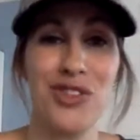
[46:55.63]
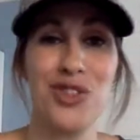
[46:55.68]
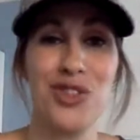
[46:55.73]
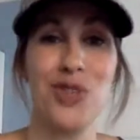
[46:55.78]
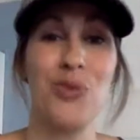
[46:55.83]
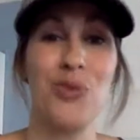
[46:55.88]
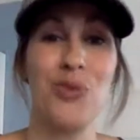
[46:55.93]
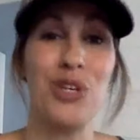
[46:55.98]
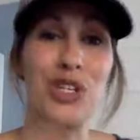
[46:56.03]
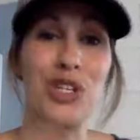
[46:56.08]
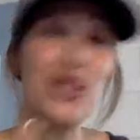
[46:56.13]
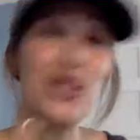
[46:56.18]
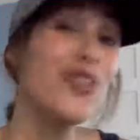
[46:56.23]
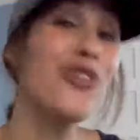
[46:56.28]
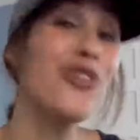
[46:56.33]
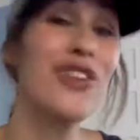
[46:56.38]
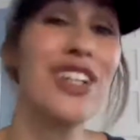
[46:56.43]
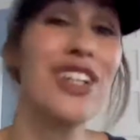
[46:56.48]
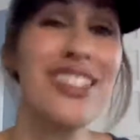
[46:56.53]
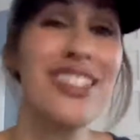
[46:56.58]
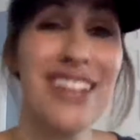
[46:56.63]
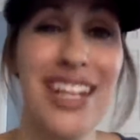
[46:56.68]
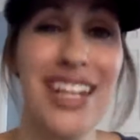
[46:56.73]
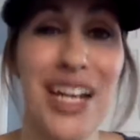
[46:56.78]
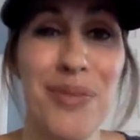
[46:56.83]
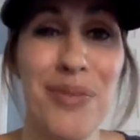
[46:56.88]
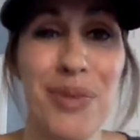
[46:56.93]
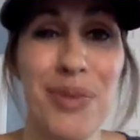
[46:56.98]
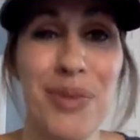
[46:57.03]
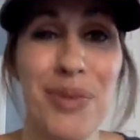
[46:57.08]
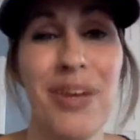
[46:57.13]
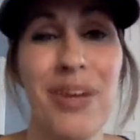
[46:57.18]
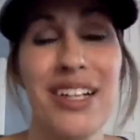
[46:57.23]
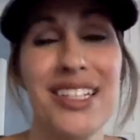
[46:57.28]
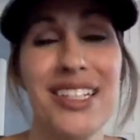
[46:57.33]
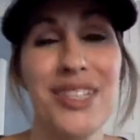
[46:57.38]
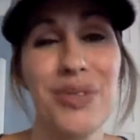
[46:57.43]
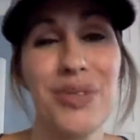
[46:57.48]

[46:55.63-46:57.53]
So when you first sign up with Plexus,